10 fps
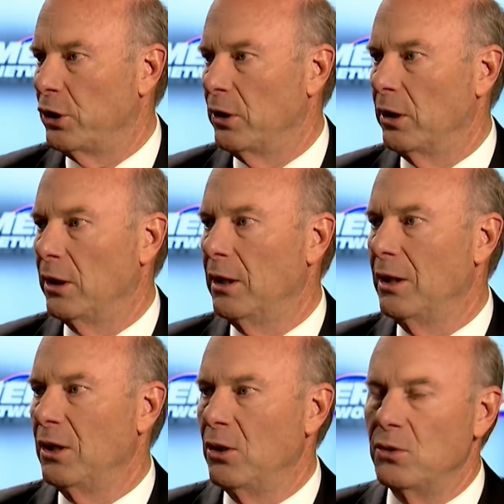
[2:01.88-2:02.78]
earner
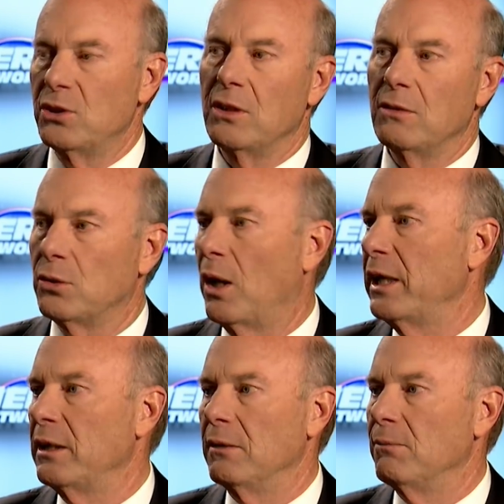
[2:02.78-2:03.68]
who's
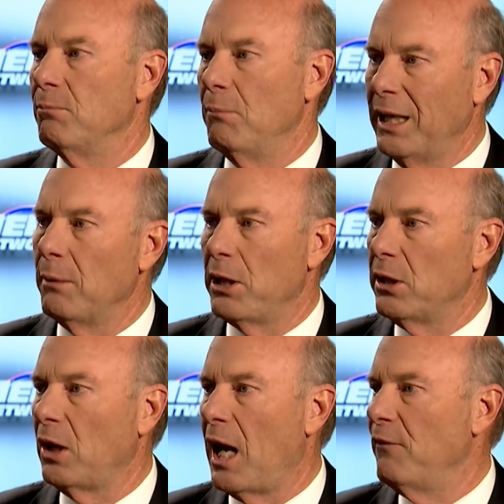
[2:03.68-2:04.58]
trying to make a
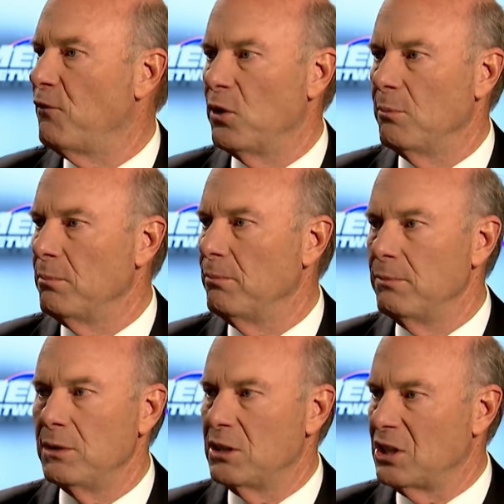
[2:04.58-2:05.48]
better life for
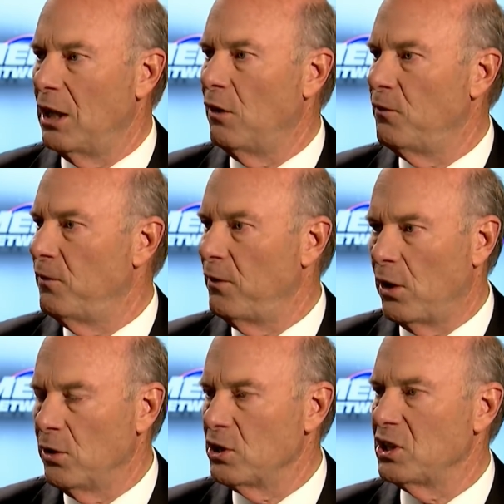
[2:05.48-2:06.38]
himself,
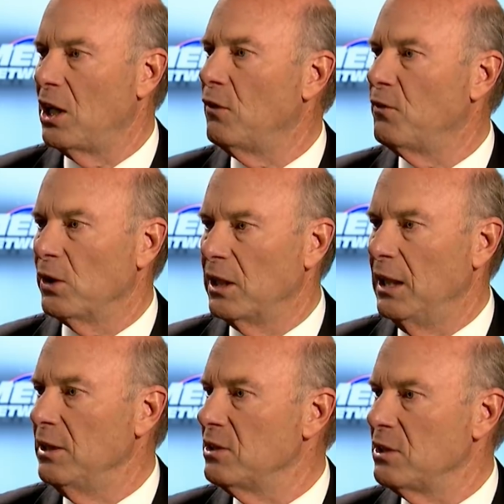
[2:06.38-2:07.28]
herself, her
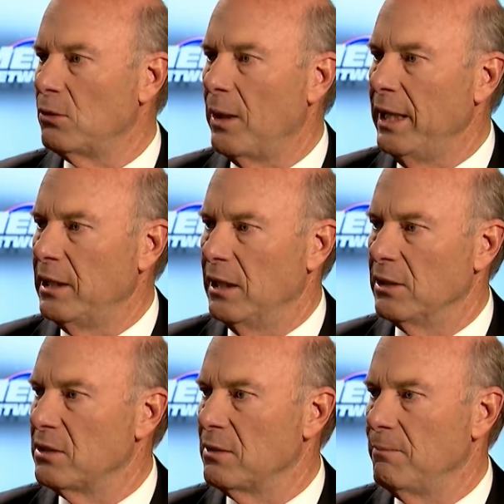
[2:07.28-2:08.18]
kids, and
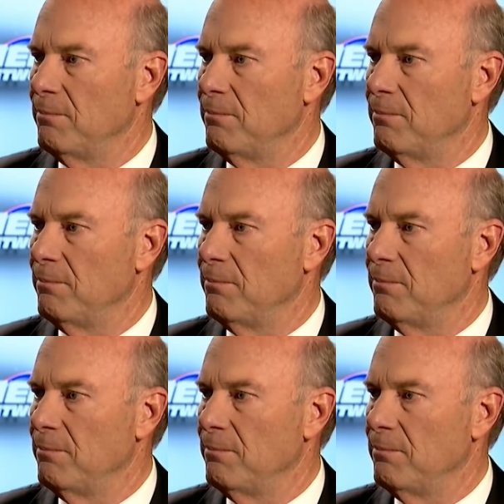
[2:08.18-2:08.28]
grandkids.